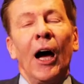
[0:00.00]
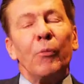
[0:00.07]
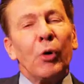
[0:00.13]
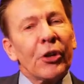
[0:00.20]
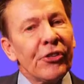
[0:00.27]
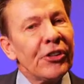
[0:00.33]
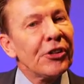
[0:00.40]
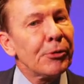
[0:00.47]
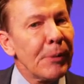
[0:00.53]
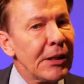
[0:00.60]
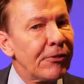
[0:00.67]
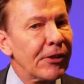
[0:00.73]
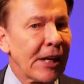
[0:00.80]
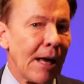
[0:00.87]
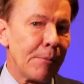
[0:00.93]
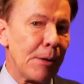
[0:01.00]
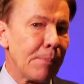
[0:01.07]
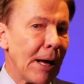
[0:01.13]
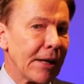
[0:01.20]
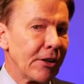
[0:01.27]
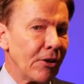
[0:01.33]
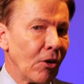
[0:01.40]
And what does this mean for Kemi
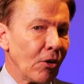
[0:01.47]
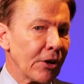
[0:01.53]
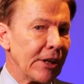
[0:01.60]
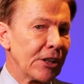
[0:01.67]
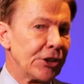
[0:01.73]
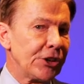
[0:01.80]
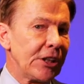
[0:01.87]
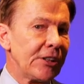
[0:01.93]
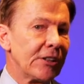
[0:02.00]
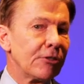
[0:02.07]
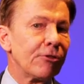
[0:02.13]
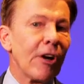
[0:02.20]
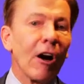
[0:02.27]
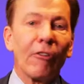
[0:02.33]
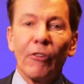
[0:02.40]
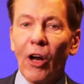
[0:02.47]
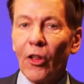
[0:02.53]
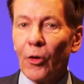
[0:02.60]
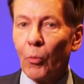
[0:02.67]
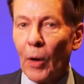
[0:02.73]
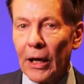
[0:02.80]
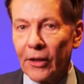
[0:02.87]
Badenoch? Now, she did
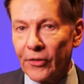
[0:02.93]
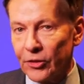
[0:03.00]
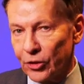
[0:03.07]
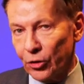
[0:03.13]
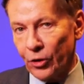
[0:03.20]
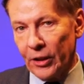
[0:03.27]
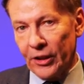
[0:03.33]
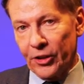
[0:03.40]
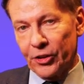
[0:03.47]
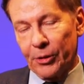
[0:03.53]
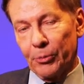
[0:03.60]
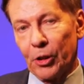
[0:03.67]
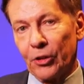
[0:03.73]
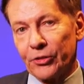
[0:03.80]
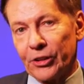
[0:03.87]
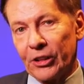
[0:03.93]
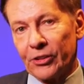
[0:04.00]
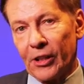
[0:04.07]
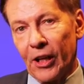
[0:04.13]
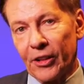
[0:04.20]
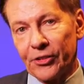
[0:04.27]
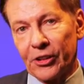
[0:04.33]
rather well in the Tory leadership
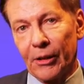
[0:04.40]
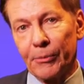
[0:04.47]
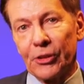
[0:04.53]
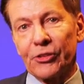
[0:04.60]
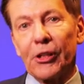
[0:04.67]
contest last summer.